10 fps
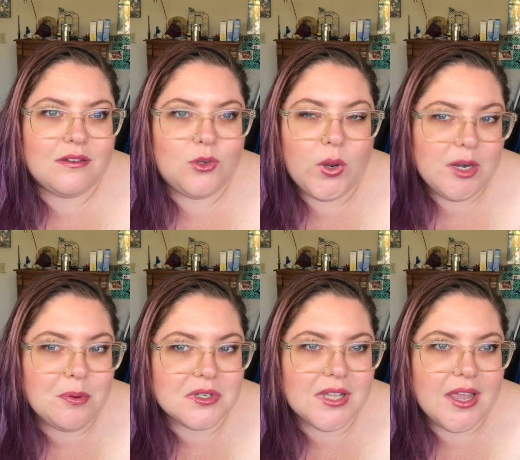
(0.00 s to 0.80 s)

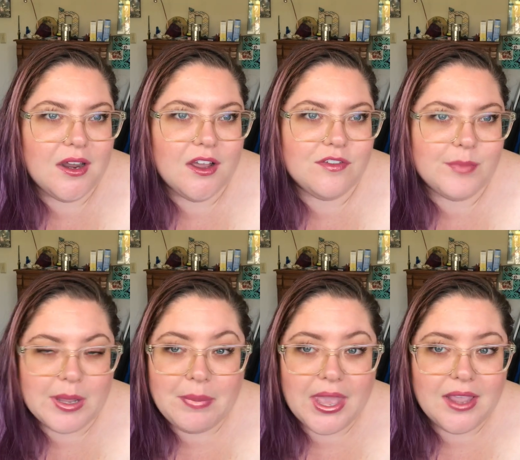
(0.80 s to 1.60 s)
20% of
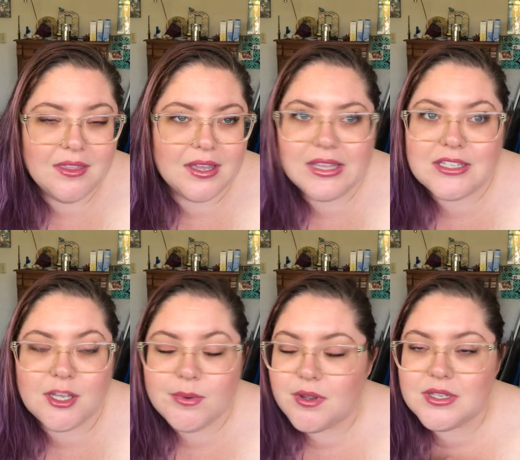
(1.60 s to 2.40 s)
my pay that like
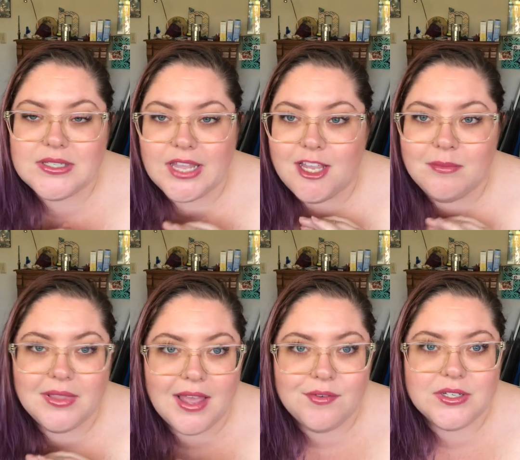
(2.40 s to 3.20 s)
someone on the same
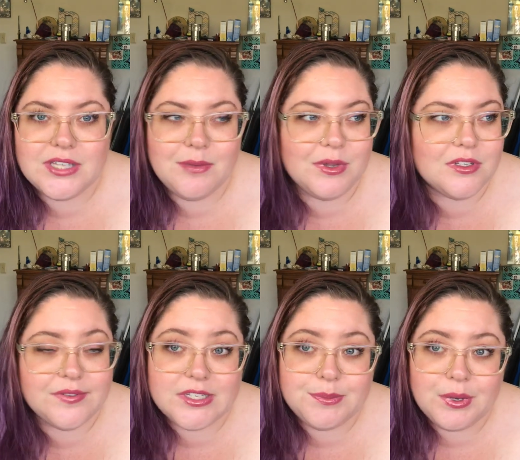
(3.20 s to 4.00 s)
level, same years
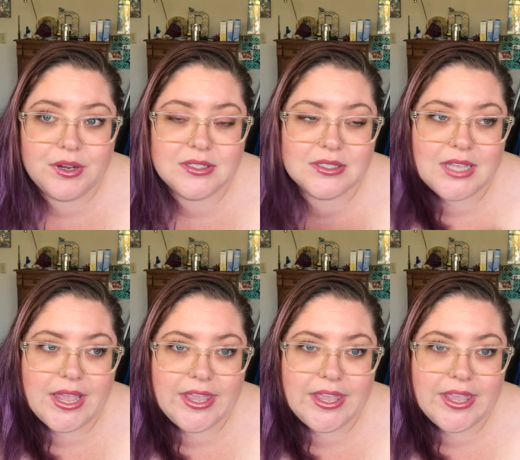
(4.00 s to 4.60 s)
of experience as I